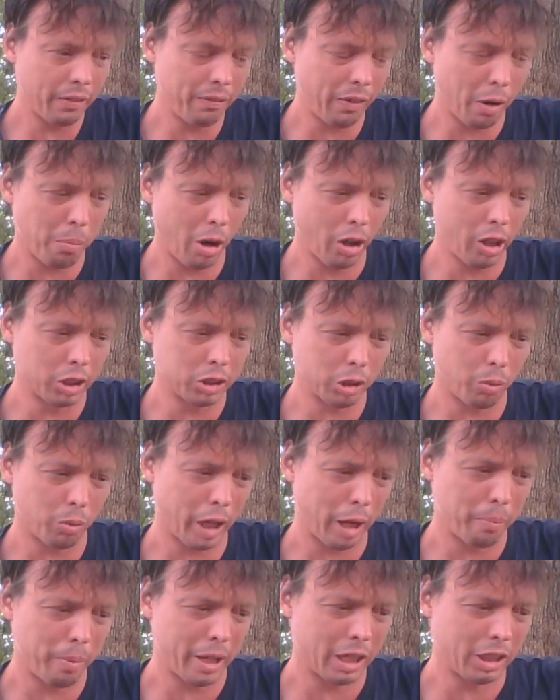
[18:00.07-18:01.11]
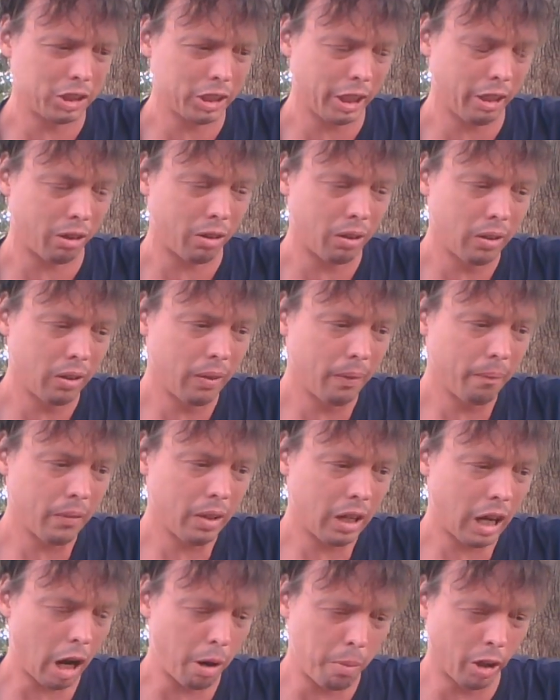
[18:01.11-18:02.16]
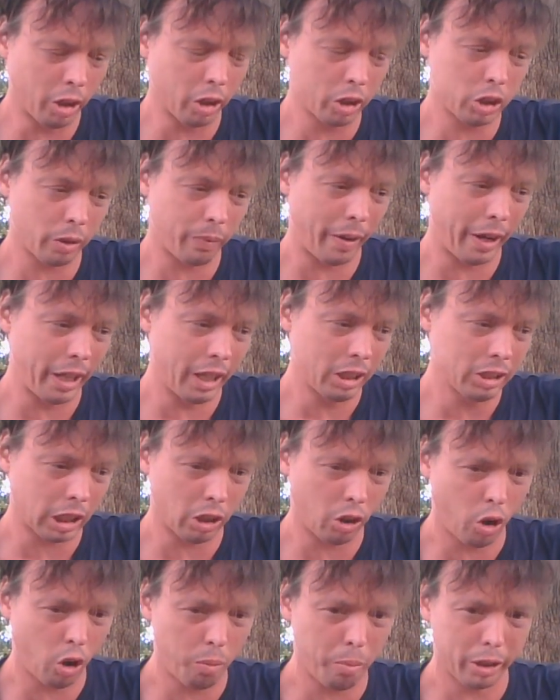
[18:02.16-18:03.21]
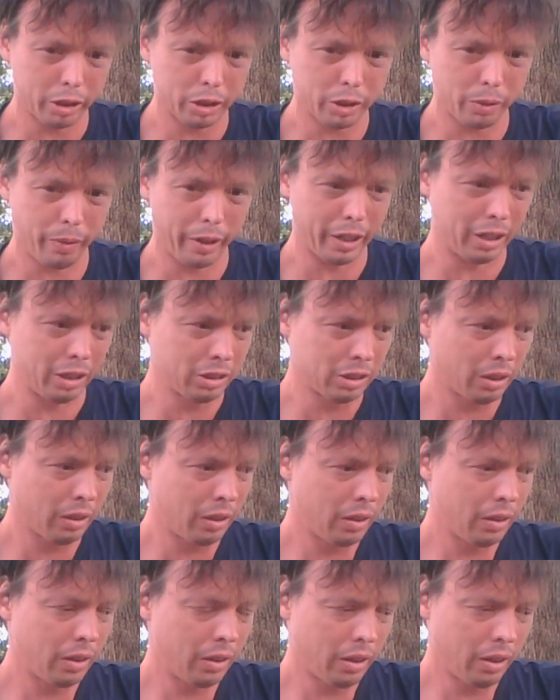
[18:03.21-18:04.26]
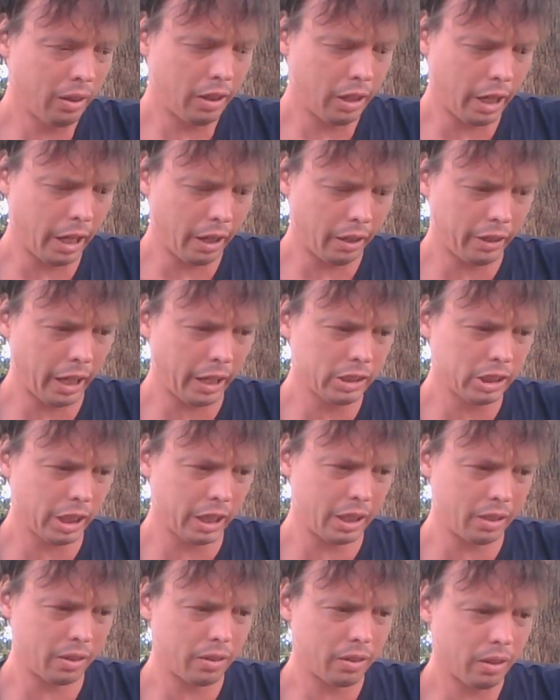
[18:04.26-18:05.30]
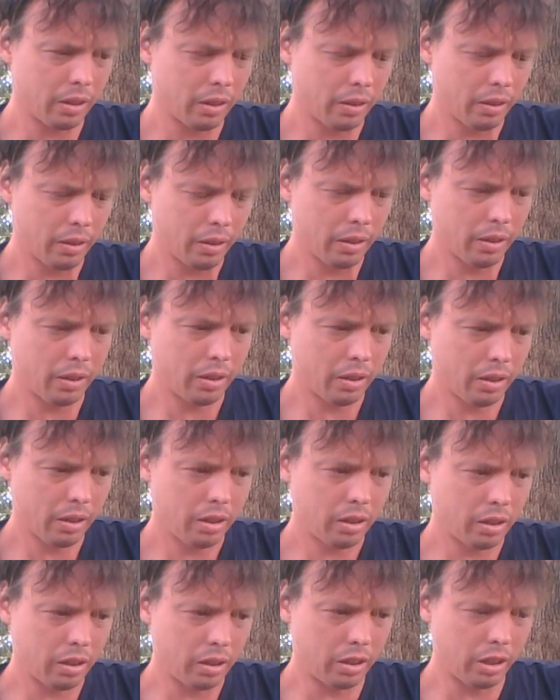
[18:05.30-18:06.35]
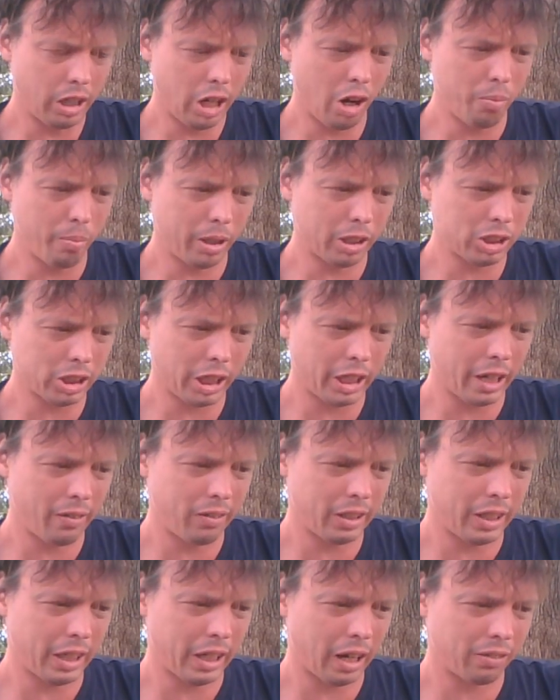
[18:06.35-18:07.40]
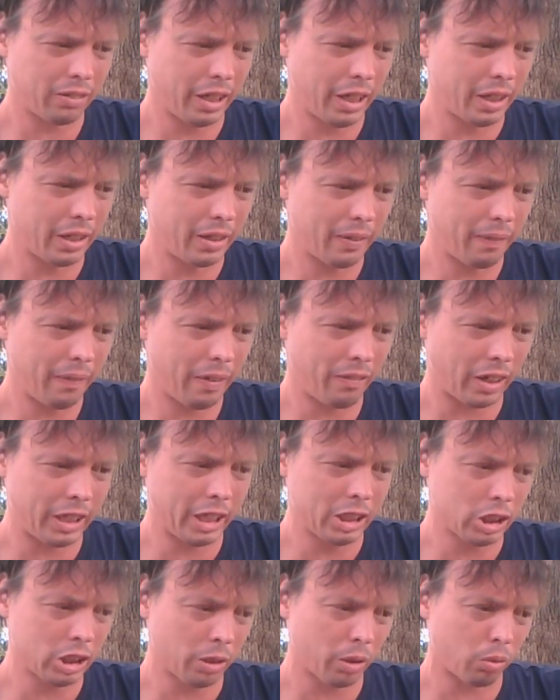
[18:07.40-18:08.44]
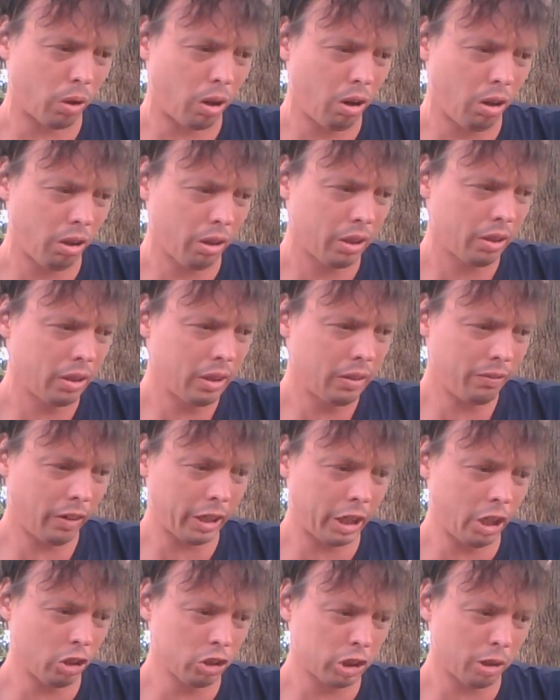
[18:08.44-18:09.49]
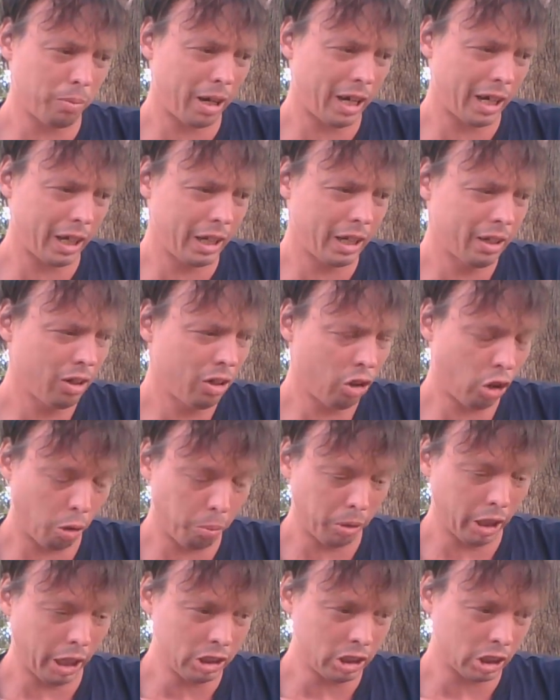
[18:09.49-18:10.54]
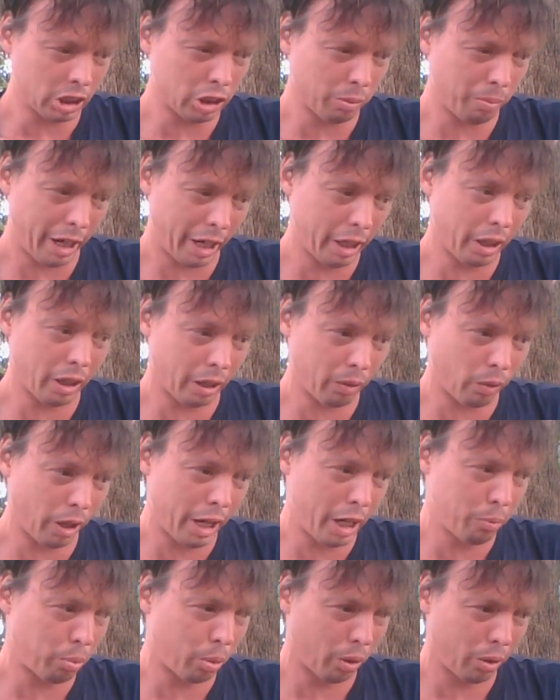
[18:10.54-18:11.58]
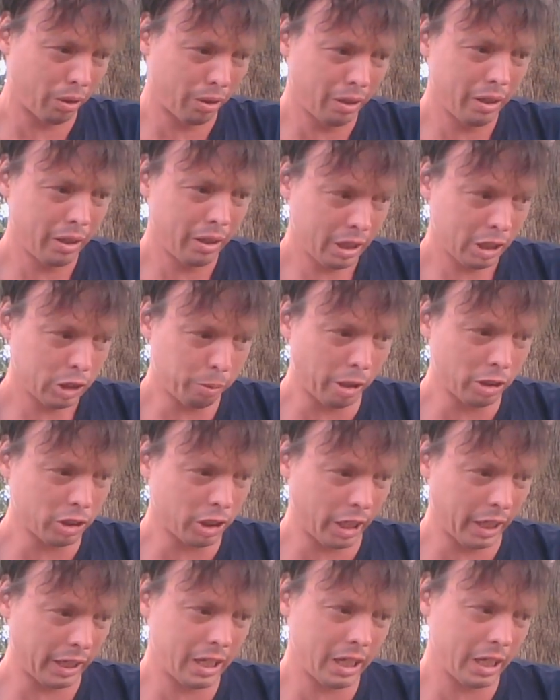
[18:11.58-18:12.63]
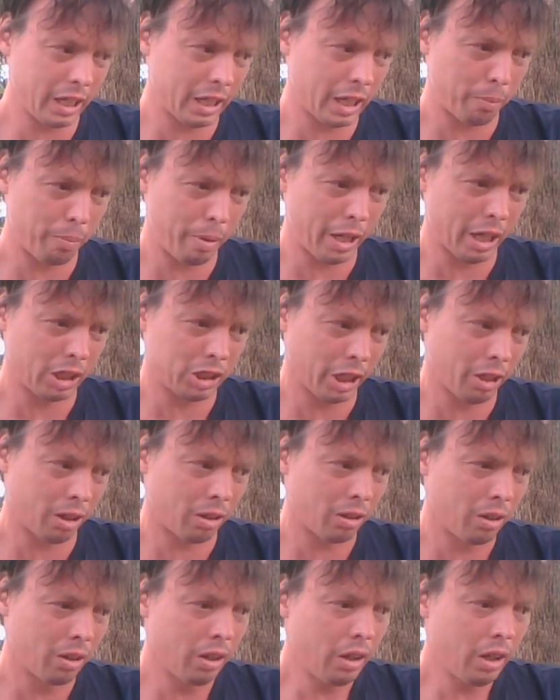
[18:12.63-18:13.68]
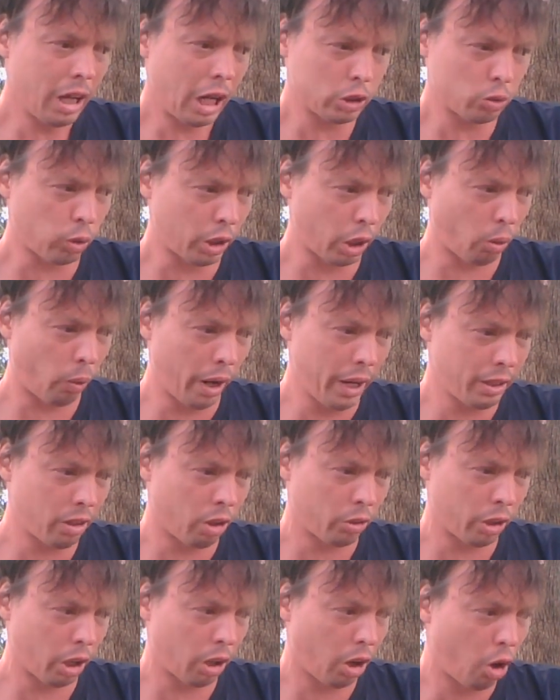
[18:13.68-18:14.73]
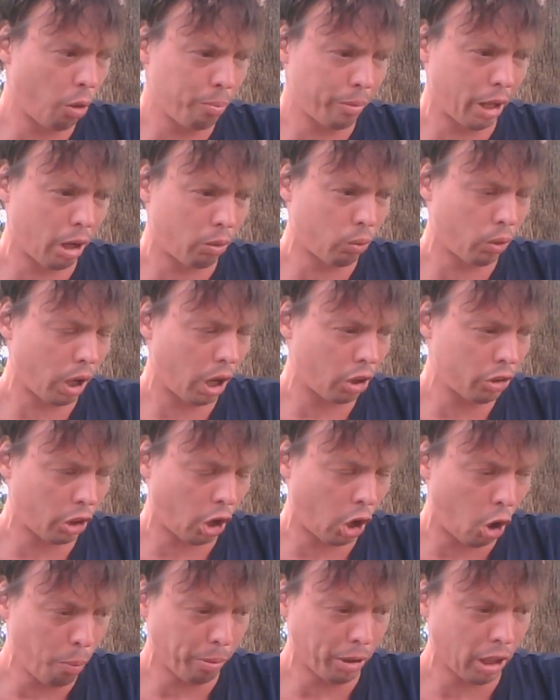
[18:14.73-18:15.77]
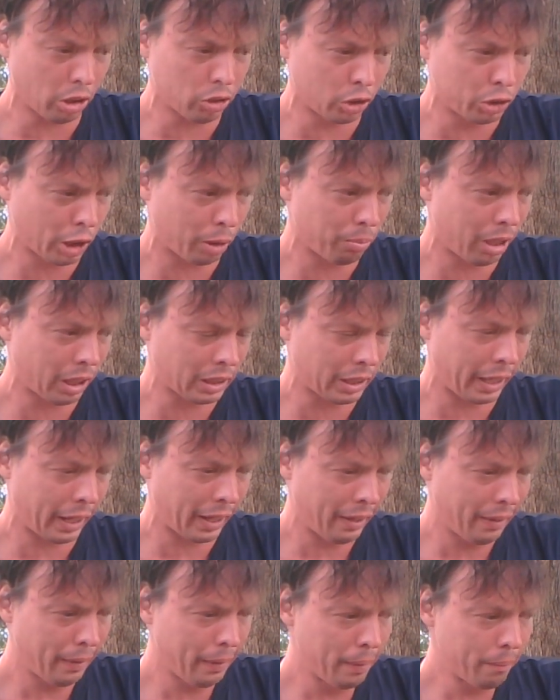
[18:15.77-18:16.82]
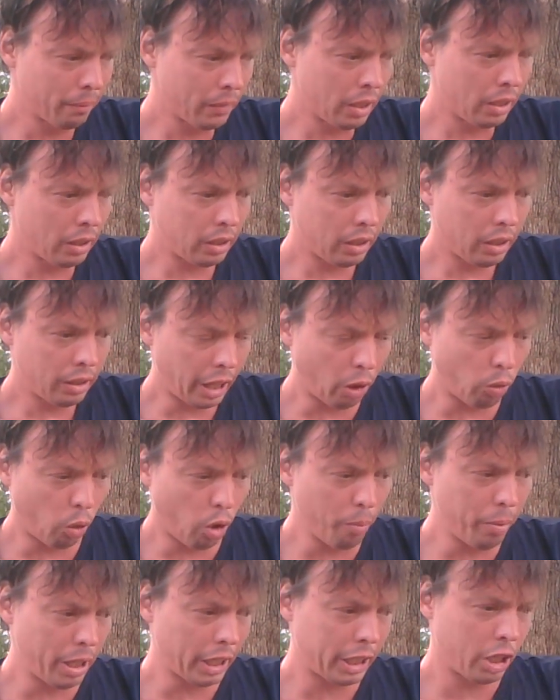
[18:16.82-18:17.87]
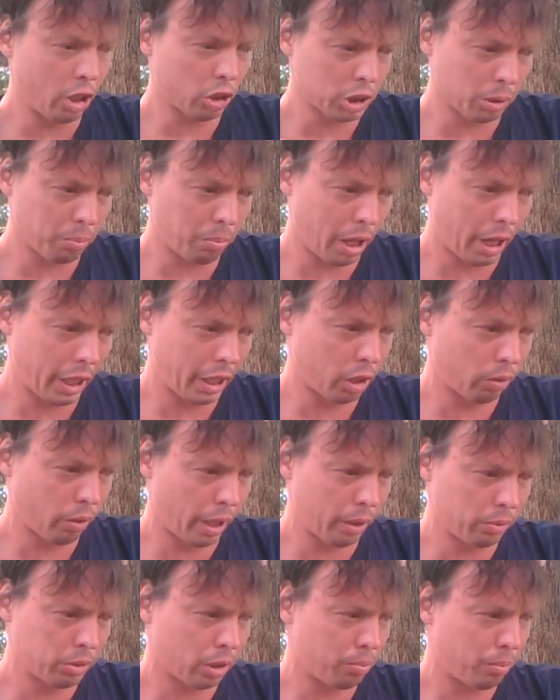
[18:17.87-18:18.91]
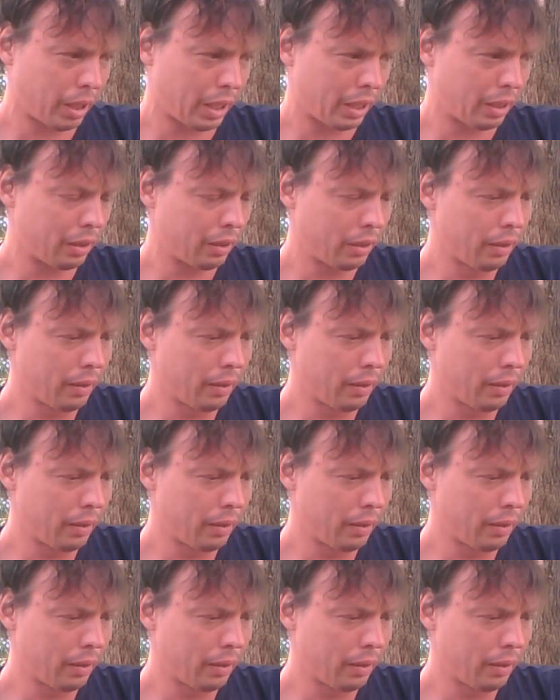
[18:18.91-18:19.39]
If I murder someone, I'll be in jail. I'm under surveillance. I know I'm under surveillance. Yeah, the government's seen everything I did. If I did something wrong, I killed somebody or molested somebody like rape or especially a kid, I'd be in jail. That's what they're waiting on. They're hoping I'll do something like that. They want me to kill somebody or rape somebody